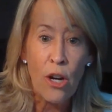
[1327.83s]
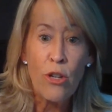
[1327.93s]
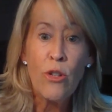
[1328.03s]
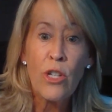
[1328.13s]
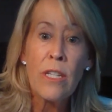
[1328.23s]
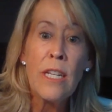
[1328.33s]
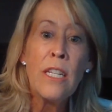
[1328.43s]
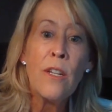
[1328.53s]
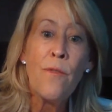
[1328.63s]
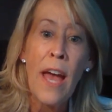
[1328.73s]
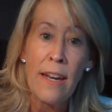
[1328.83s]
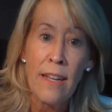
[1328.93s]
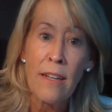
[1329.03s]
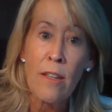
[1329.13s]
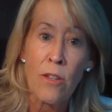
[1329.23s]
You just need to vet
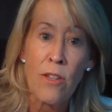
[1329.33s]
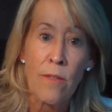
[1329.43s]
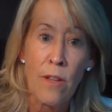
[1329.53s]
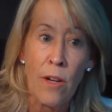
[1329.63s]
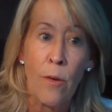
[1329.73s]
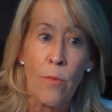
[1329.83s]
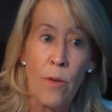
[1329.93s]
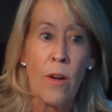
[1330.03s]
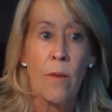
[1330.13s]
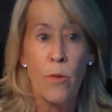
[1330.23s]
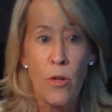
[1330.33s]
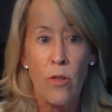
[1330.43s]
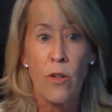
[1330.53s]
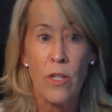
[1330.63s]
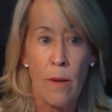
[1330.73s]
it, because I'm sure
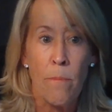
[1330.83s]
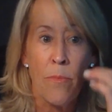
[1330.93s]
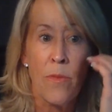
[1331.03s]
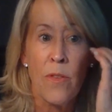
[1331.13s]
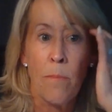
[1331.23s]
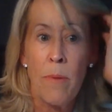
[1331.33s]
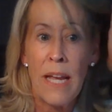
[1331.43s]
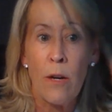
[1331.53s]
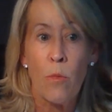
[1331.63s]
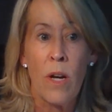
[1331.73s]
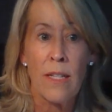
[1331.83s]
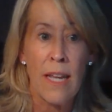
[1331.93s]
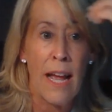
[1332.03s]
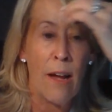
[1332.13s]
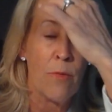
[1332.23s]
there's some bad ones
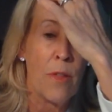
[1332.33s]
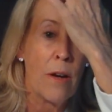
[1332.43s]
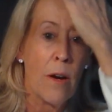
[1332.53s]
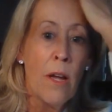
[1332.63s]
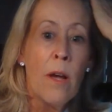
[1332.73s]
out there,